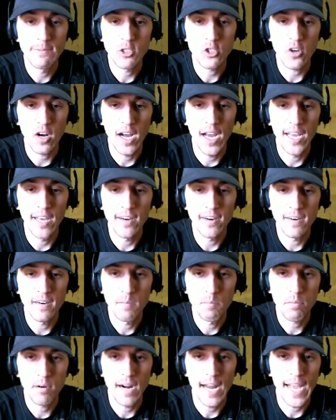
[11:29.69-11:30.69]
trial
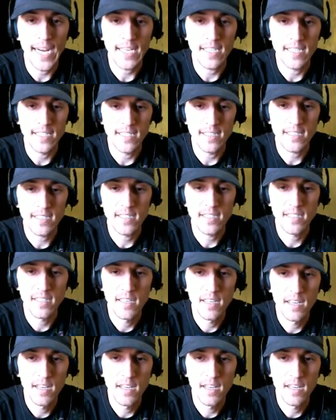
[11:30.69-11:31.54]
practice.